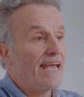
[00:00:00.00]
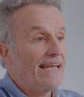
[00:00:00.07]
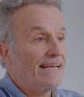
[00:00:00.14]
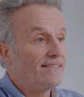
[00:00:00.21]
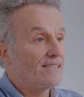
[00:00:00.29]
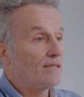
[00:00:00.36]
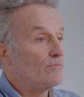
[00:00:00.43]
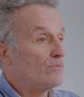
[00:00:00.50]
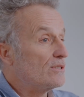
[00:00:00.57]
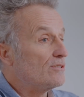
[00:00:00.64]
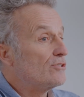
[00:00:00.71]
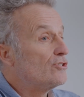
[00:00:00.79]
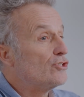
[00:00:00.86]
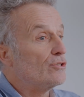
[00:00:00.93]
aid
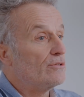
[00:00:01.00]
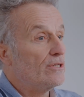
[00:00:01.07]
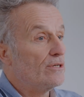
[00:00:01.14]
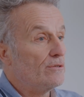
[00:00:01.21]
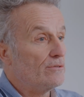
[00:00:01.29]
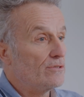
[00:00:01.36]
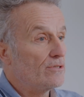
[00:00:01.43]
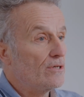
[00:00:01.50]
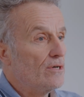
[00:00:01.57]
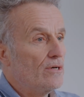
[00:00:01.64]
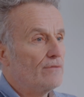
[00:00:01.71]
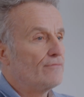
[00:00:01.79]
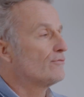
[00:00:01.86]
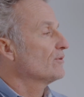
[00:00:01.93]
someone should use.
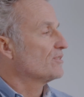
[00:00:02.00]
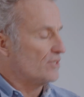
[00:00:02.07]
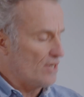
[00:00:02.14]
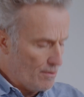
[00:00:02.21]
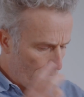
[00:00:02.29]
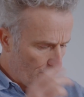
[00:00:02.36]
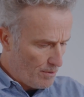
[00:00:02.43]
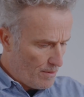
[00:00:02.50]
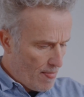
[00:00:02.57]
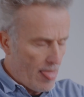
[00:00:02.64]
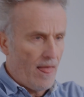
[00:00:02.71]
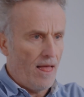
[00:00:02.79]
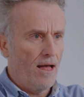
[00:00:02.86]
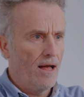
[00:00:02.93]
For example,
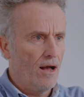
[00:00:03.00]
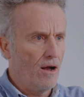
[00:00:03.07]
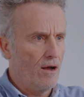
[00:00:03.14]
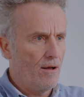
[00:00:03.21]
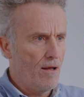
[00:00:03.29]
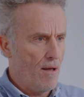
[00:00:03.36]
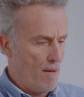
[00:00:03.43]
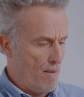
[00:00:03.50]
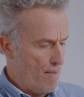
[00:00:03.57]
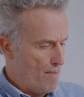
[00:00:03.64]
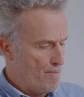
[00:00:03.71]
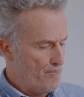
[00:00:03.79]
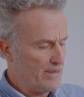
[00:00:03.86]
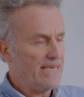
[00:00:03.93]

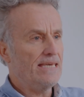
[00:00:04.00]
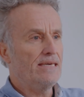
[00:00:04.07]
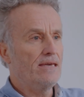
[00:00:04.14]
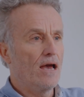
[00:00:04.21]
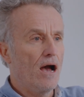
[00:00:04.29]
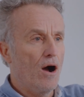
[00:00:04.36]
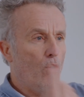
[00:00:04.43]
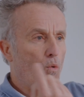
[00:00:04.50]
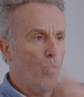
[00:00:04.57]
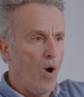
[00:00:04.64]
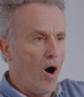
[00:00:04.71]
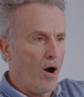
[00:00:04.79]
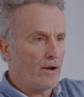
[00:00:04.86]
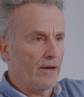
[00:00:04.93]
B,
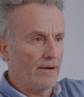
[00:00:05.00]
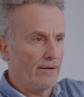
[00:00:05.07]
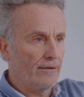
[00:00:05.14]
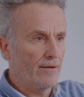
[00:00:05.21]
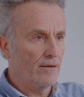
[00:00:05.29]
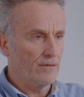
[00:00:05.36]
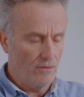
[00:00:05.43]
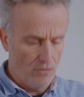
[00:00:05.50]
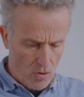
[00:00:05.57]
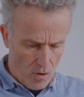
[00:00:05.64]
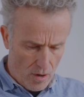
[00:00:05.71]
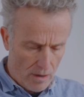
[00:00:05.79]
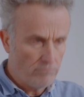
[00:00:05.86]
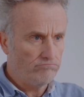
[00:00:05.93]
walker,
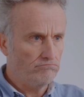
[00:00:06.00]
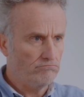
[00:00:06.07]
or